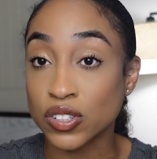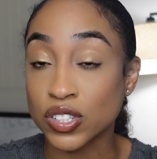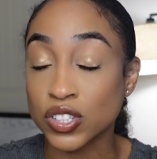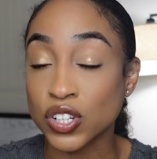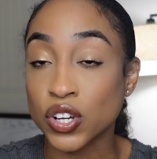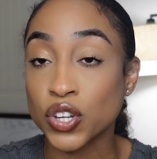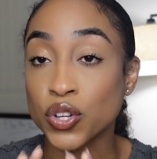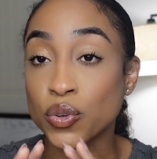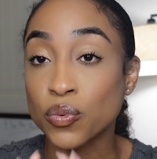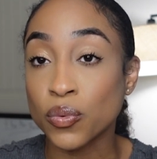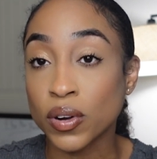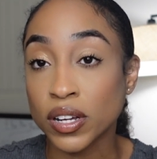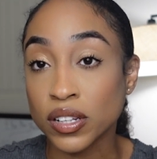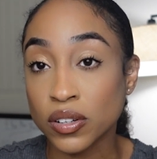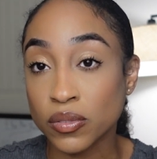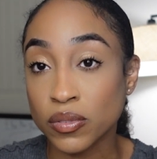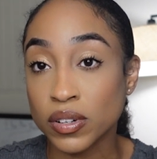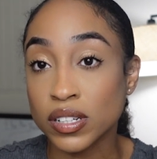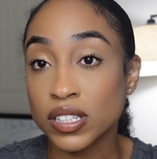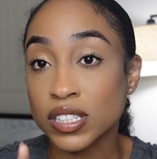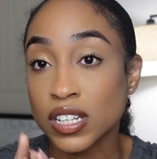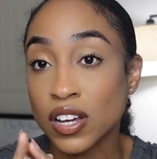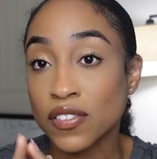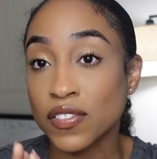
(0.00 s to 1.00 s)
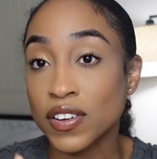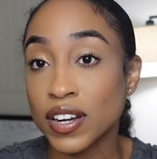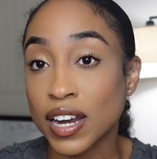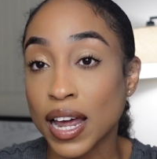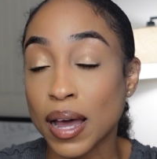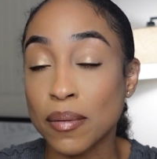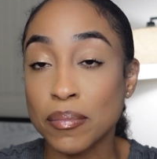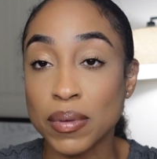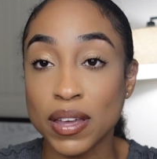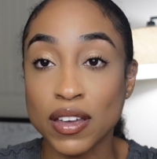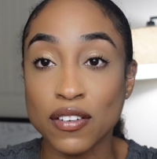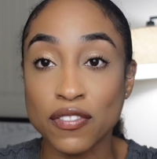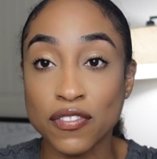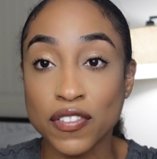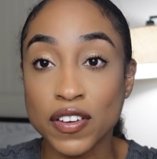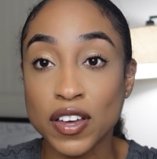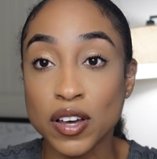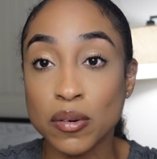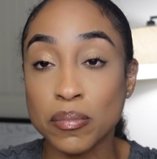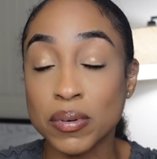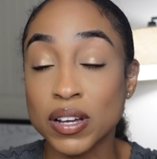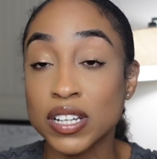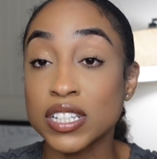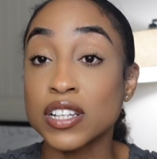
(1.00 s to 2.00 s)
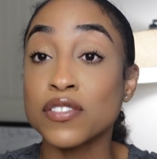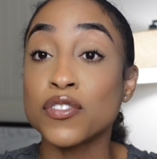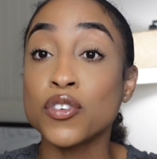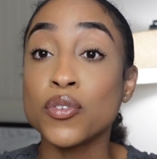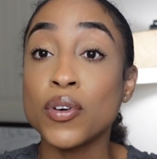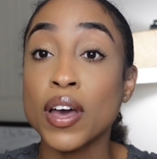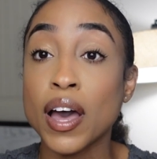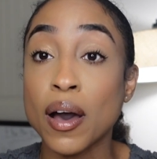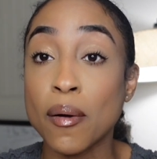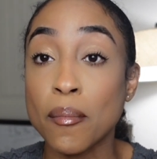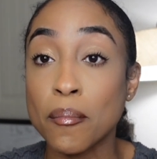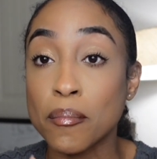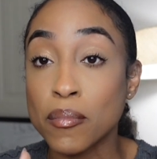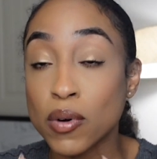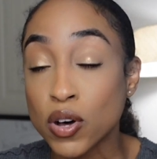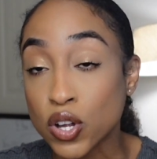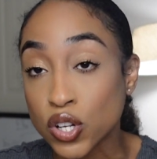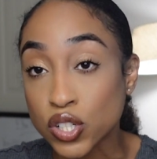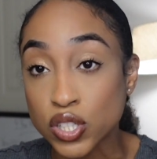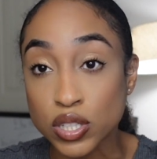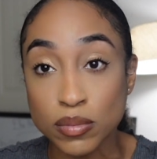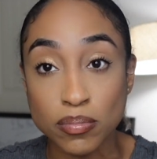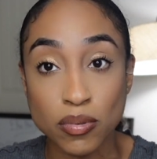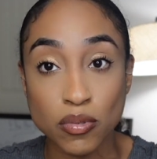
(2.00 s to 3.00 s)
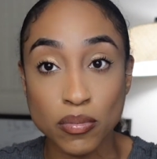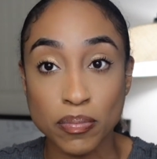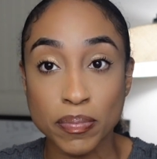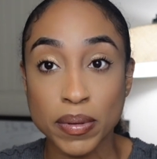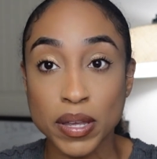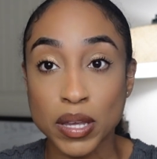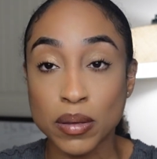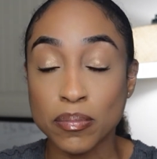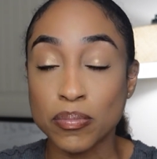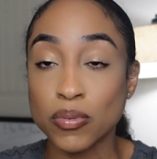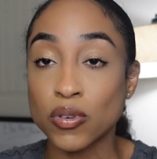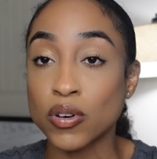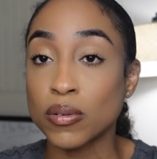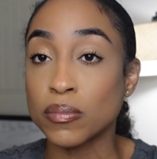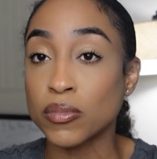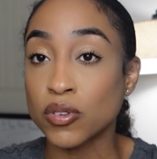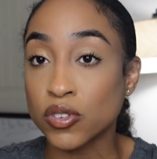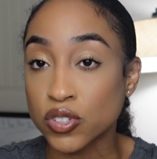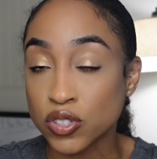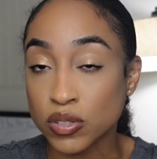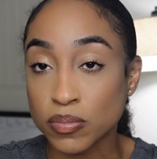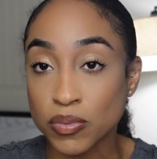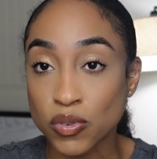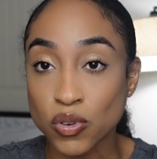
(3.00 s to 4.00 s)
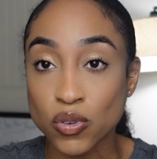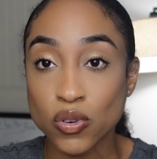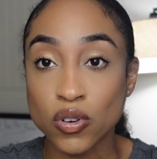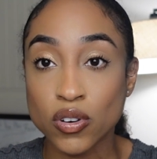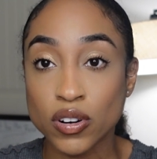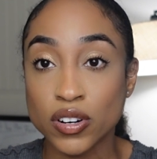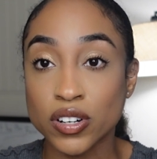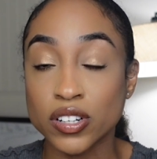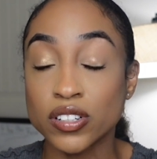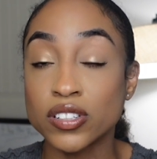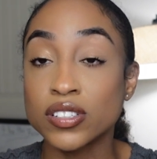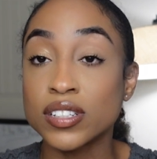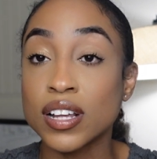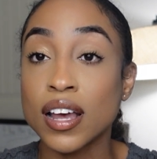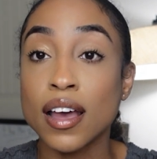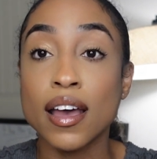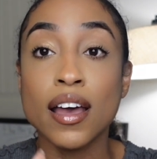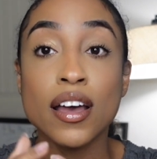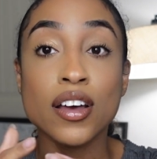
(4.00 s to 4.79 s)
So you run the risk of it not being filled, because if you have multiple people and multiple orders